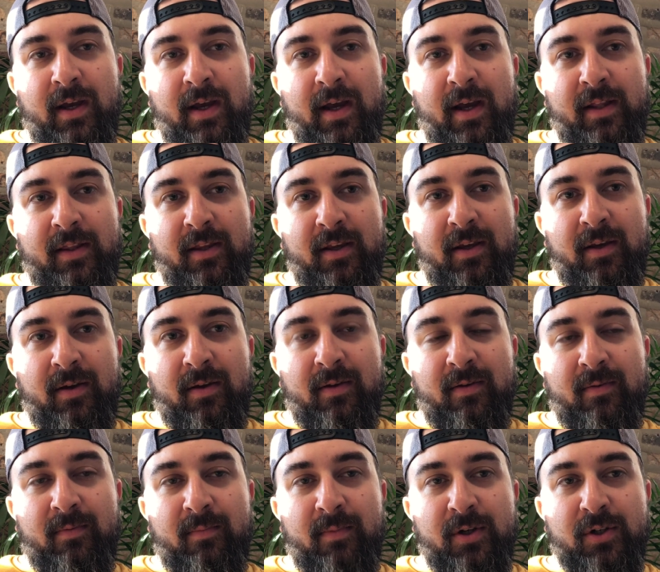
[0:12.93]
at the
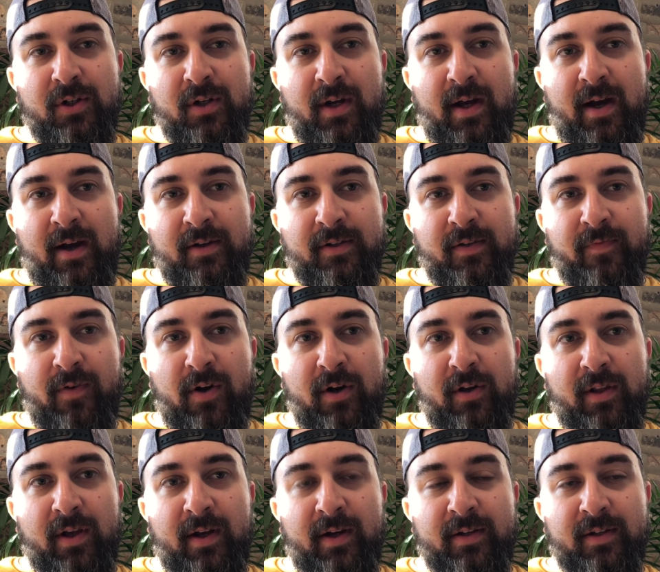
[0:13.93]
mission house of Our
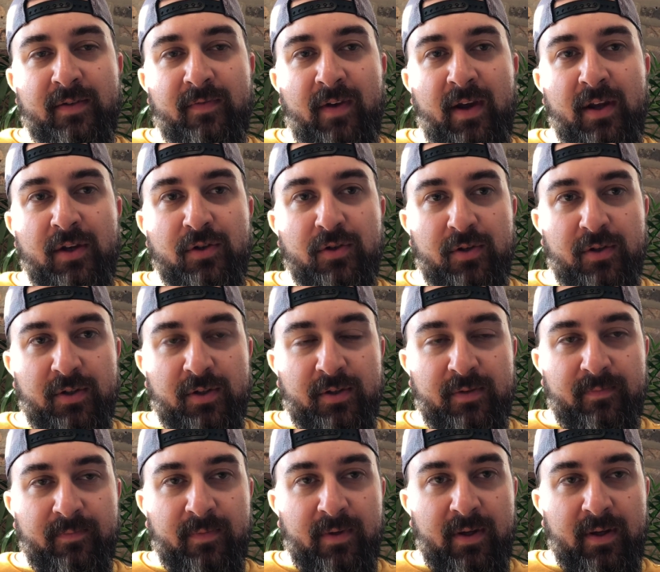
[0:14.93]
Lady of
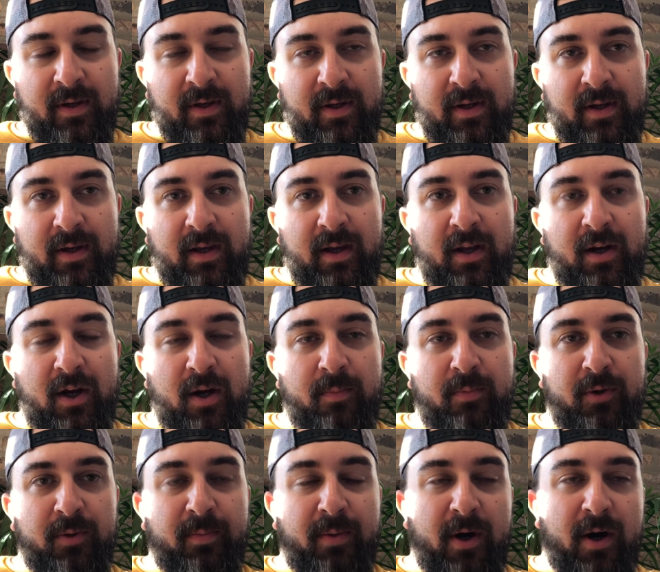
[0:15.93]
Angels in
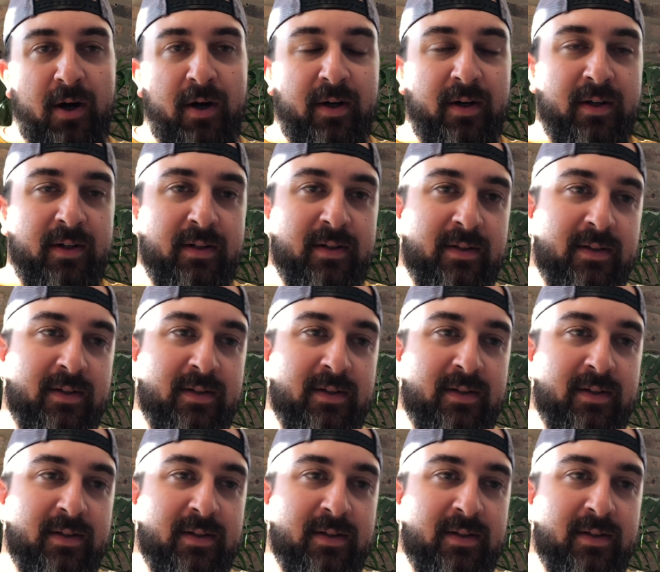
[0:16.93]
Humboldt Park.